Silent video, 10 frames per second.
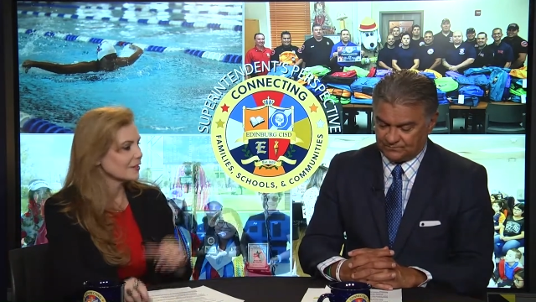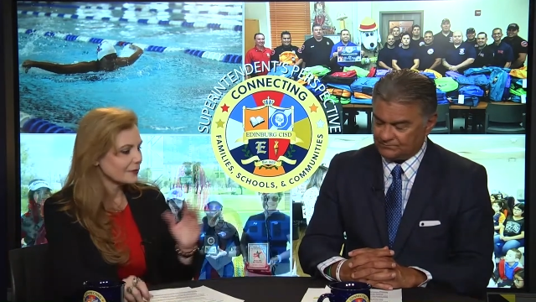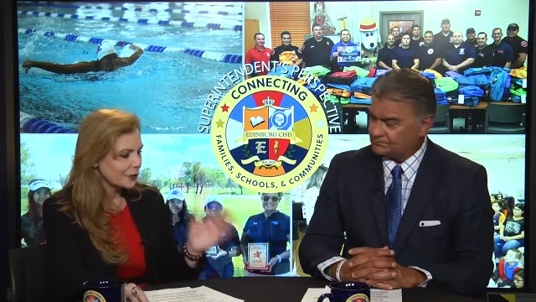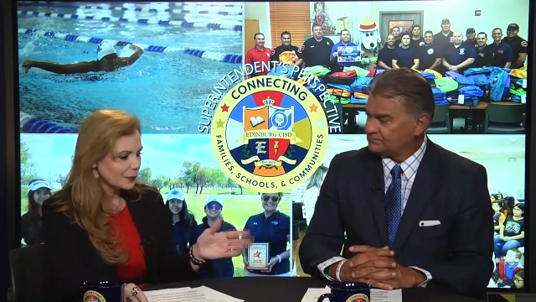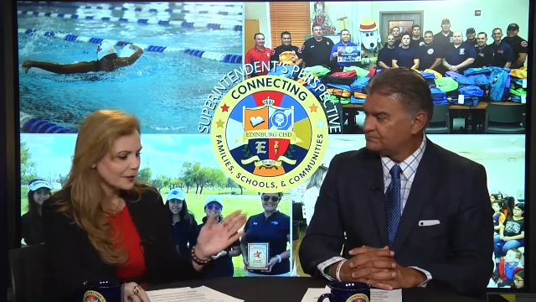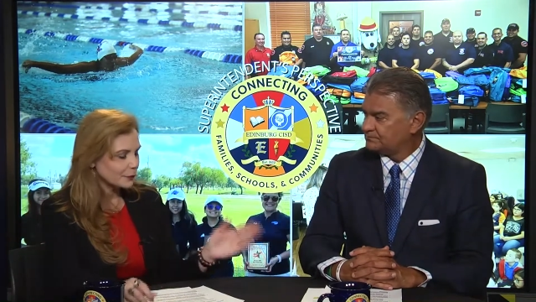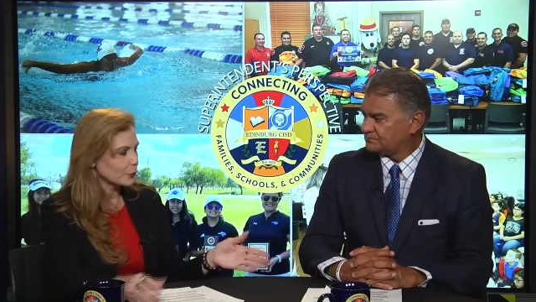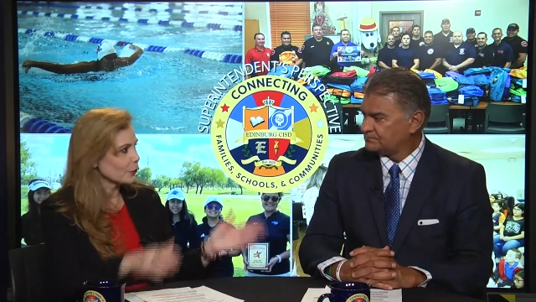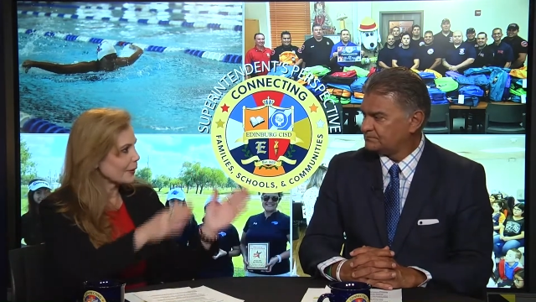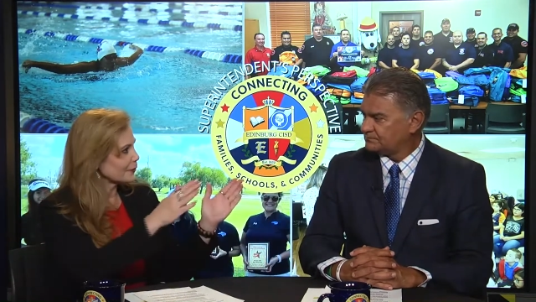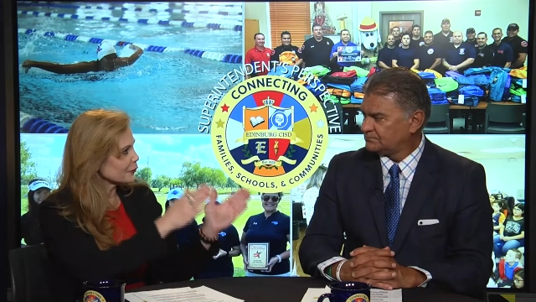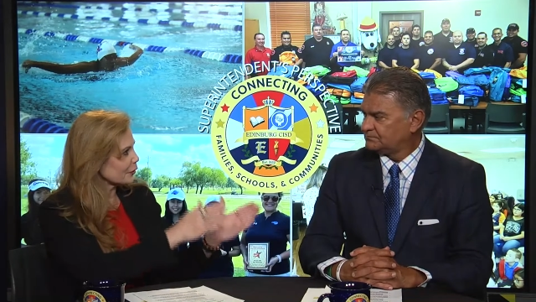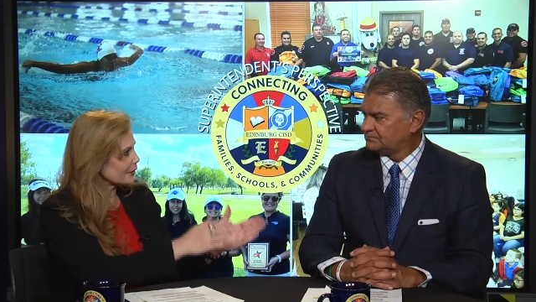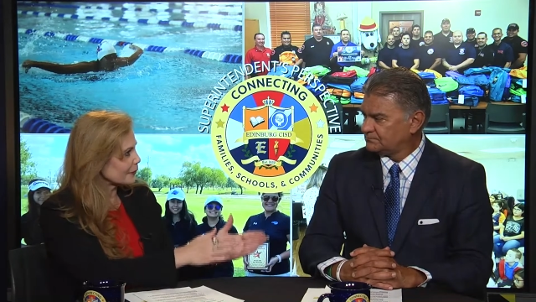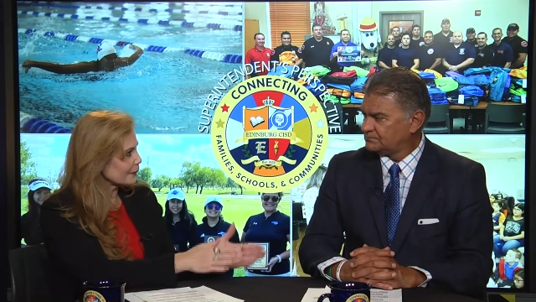Speaker 1: The very best programs
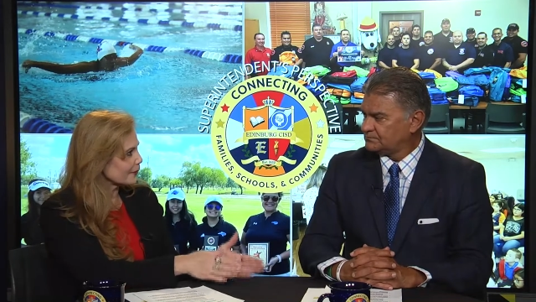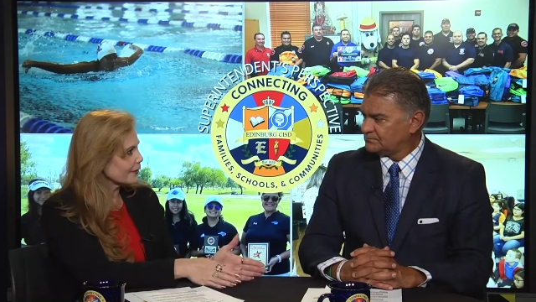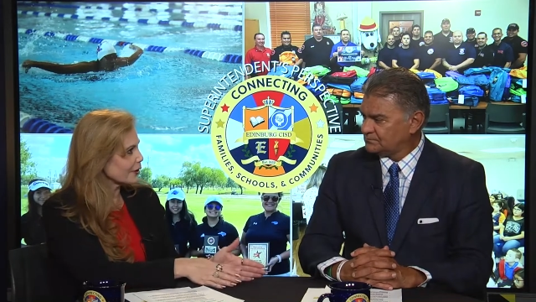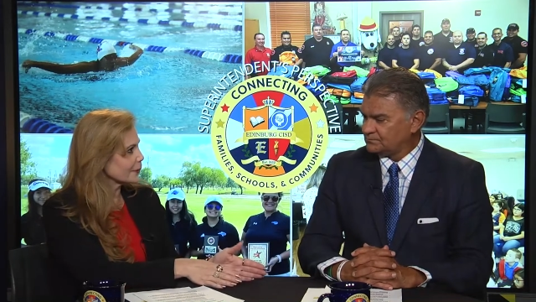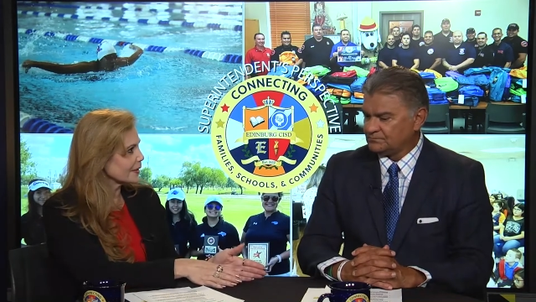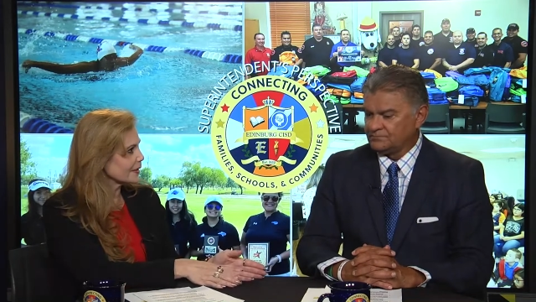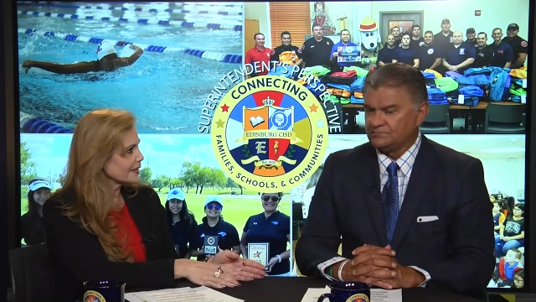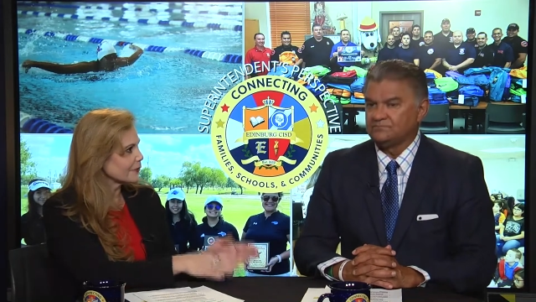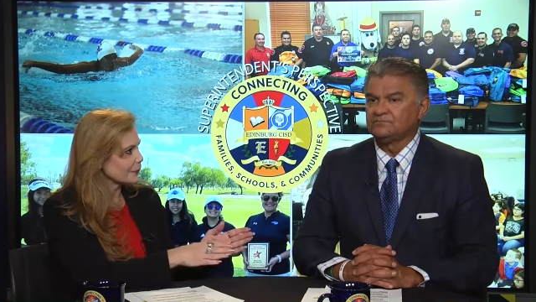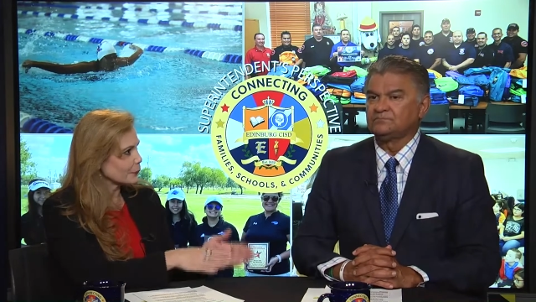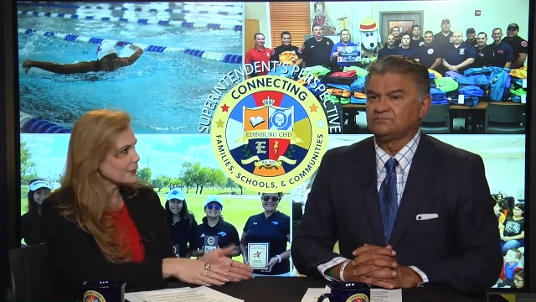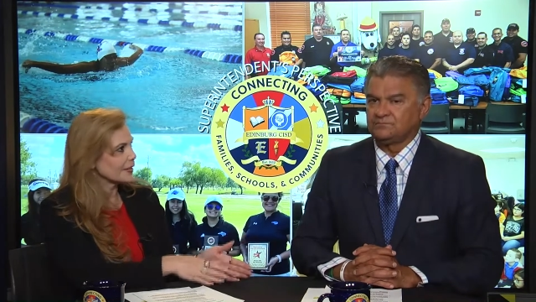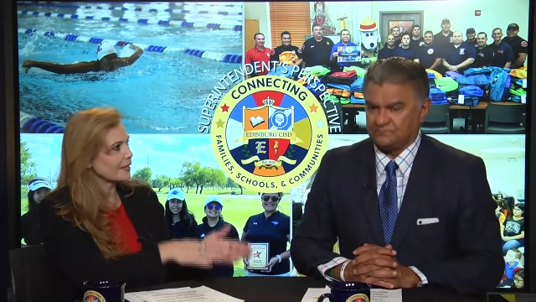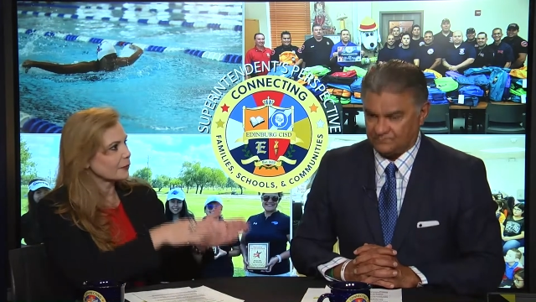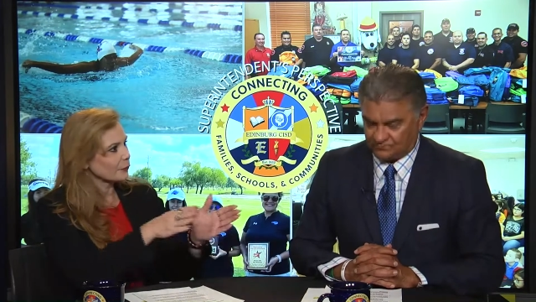starting from the very beginning, from
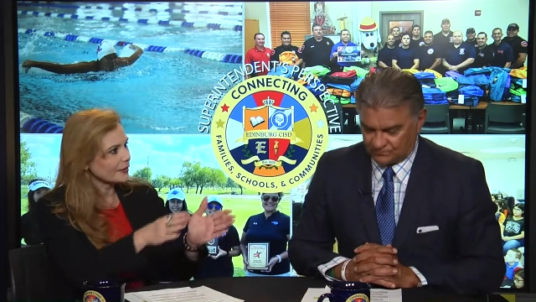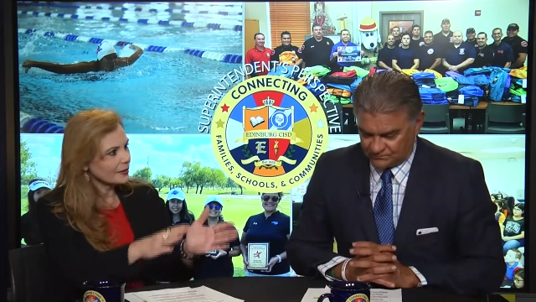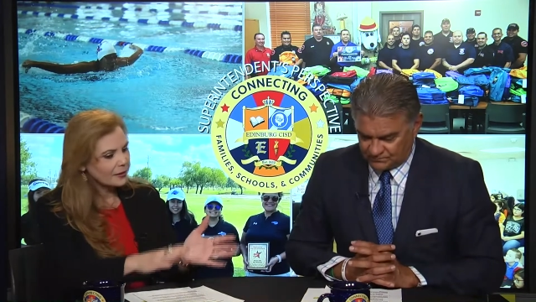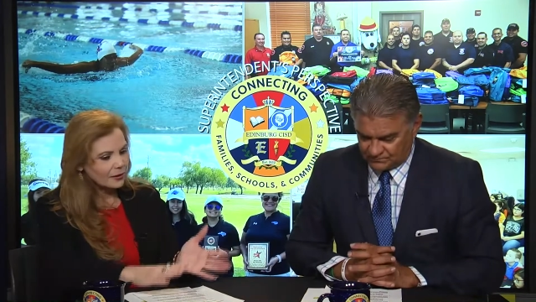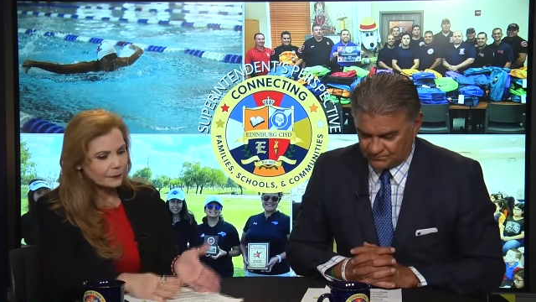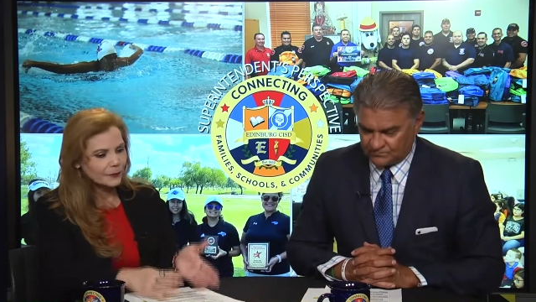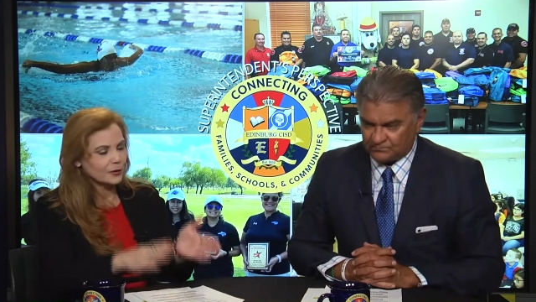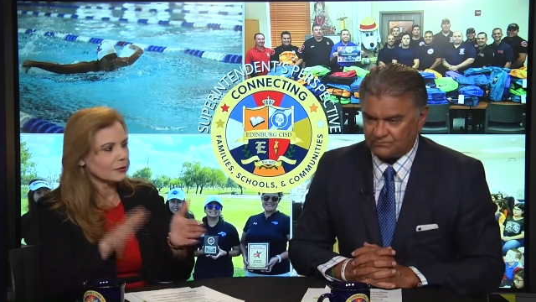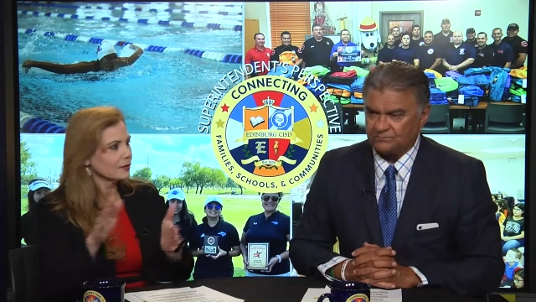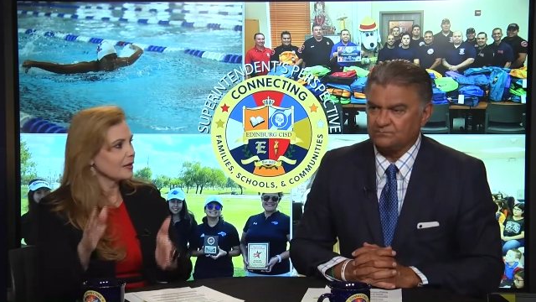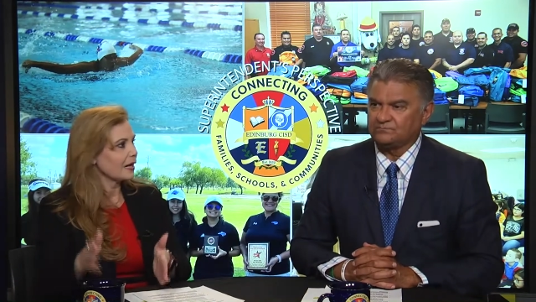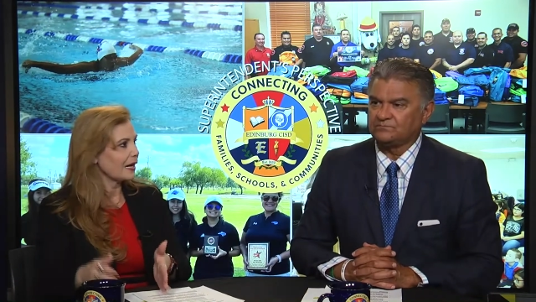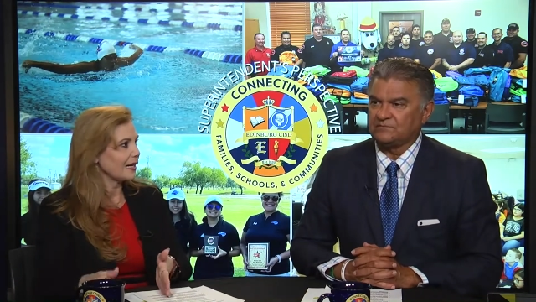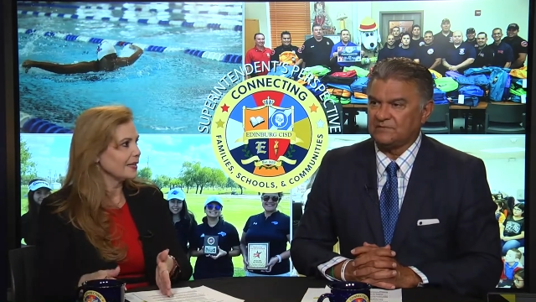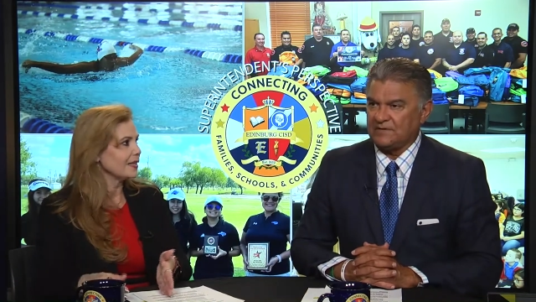pre-K three, middle,
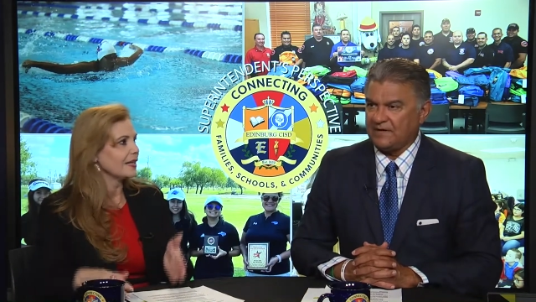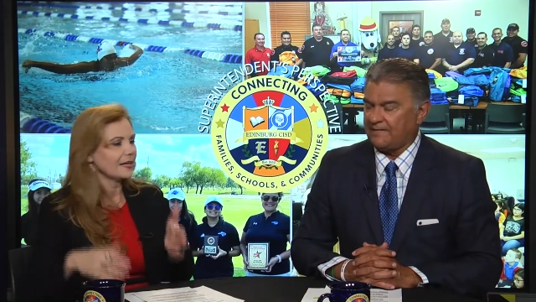high, high,